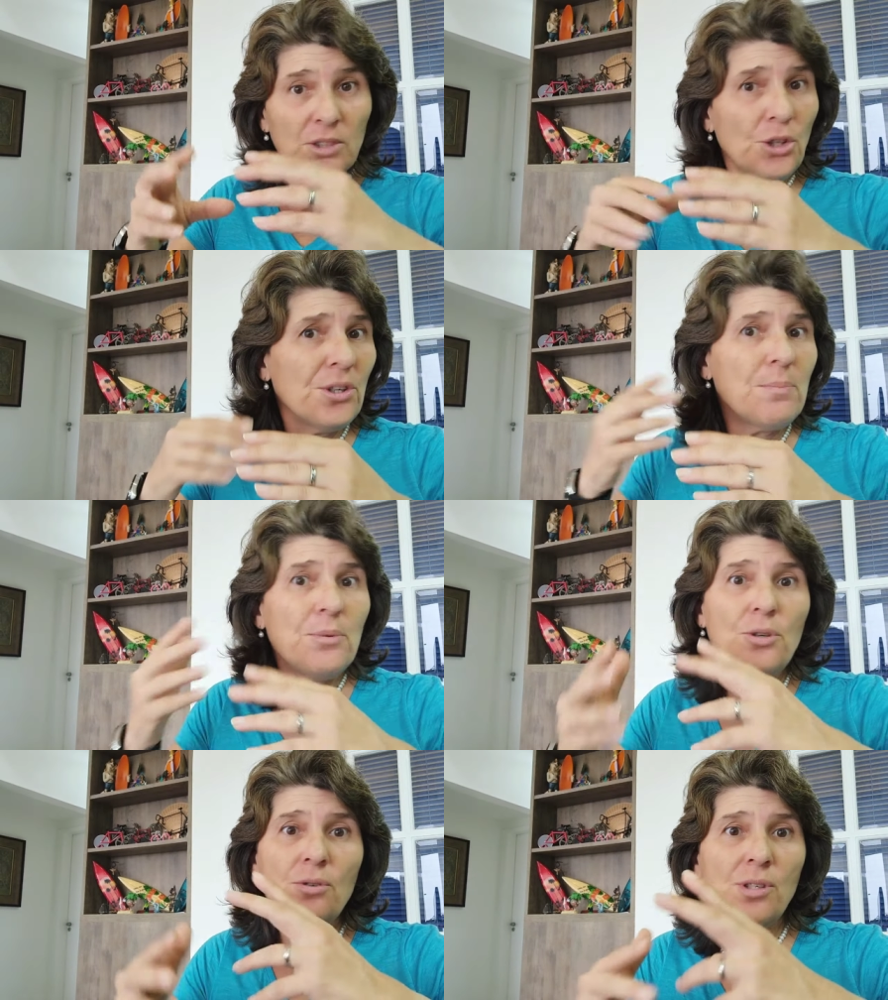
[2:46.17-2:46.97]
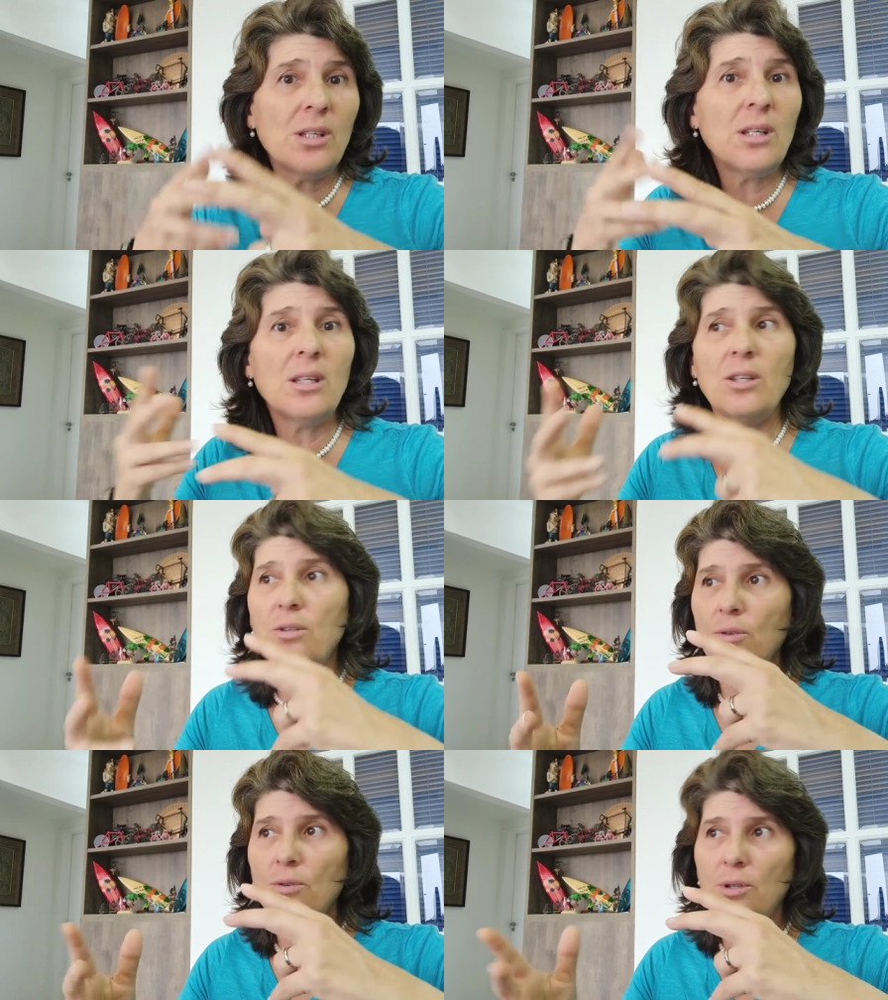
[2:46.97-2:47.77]
you keep using
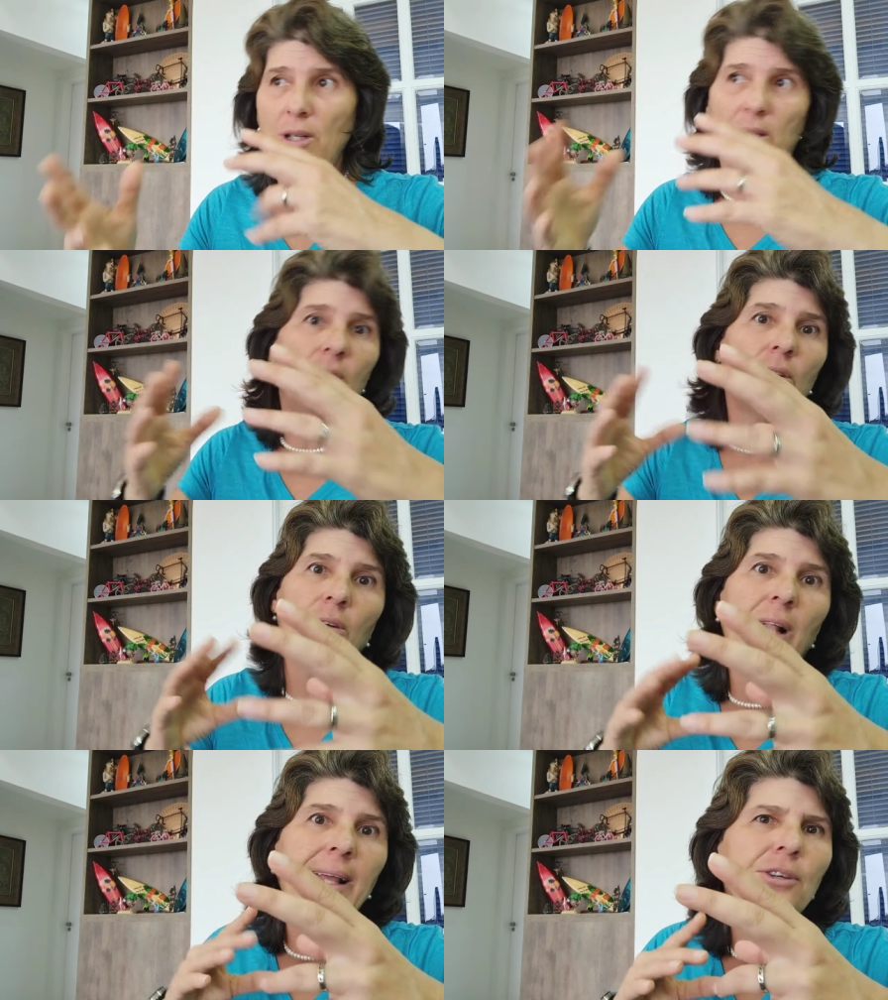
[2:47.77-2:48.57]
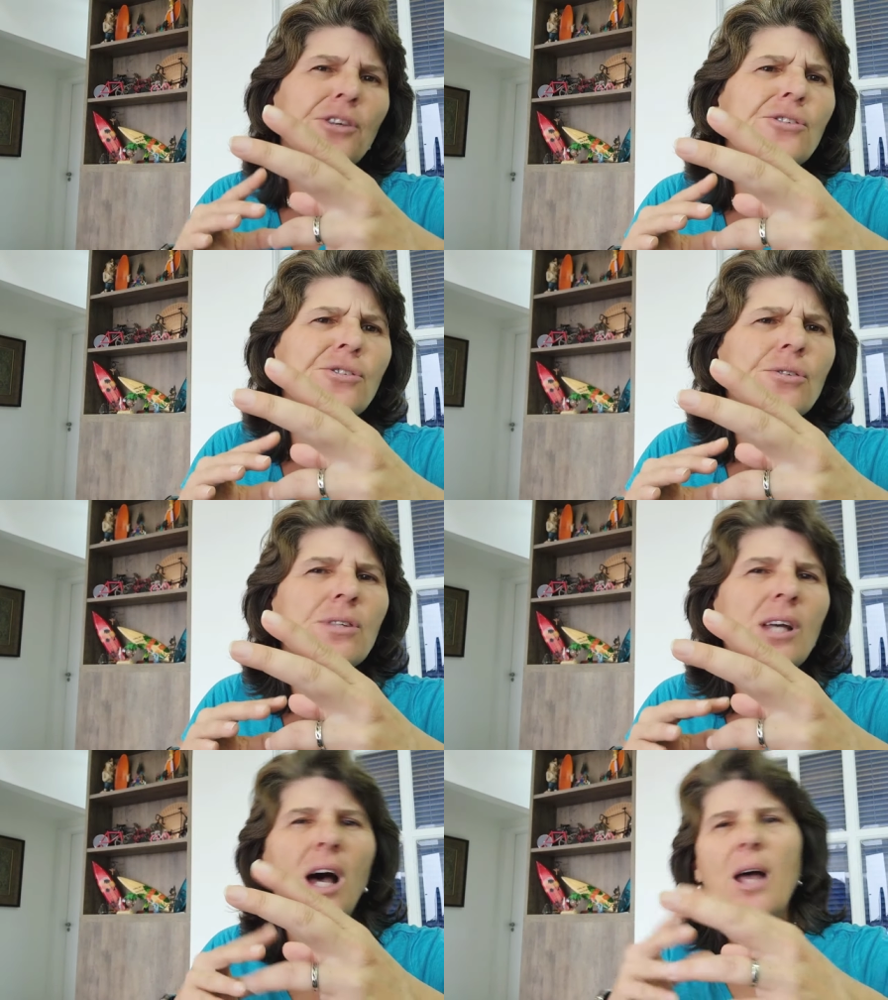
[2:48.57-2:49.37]
and you, in you know, like use
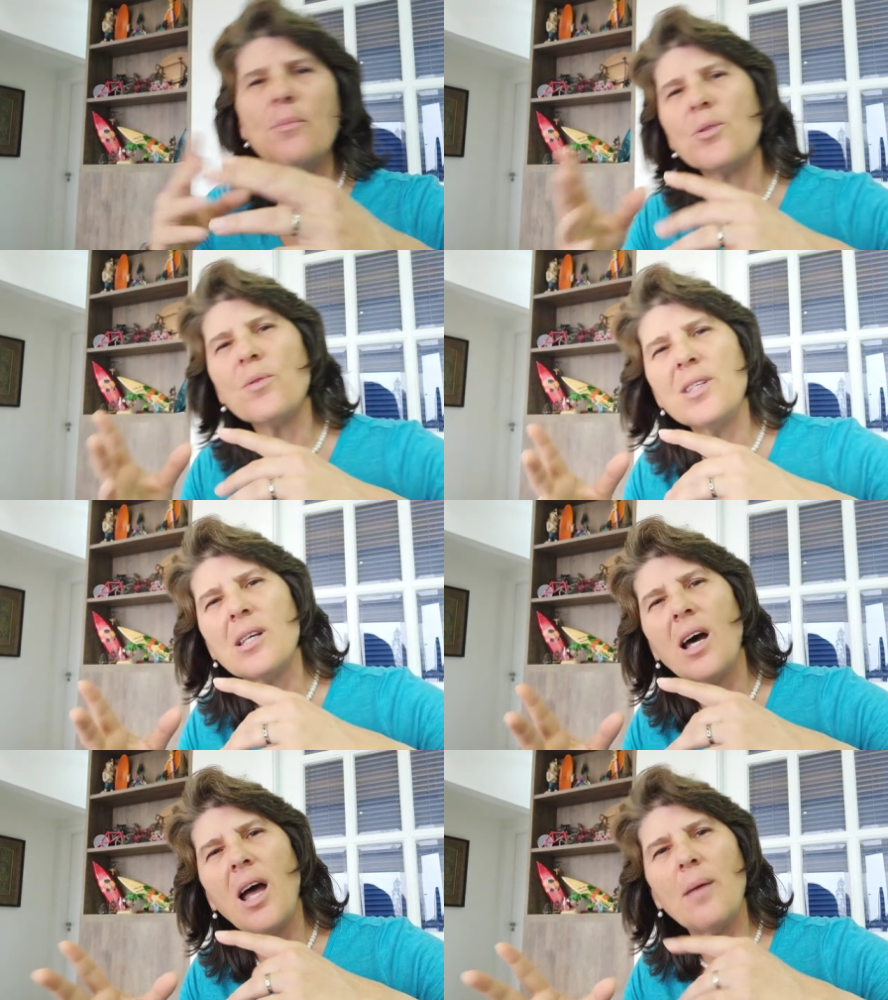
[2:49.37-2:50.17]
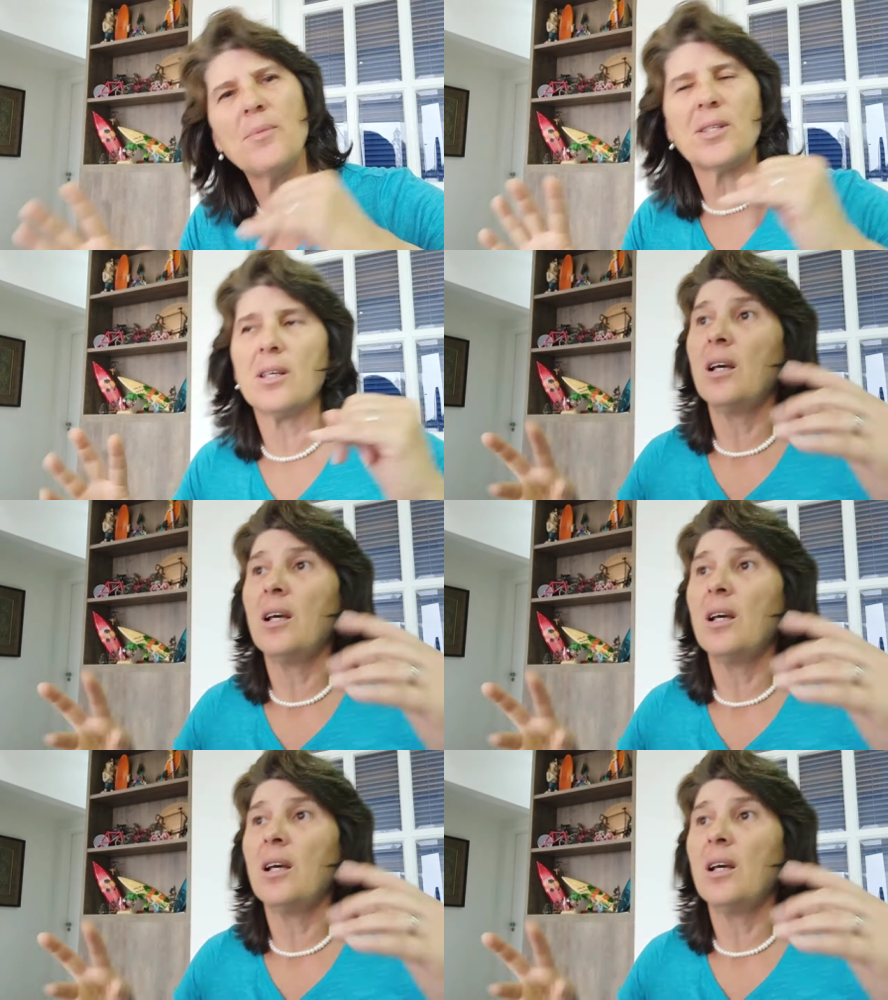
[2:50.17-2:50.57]
two times, three times.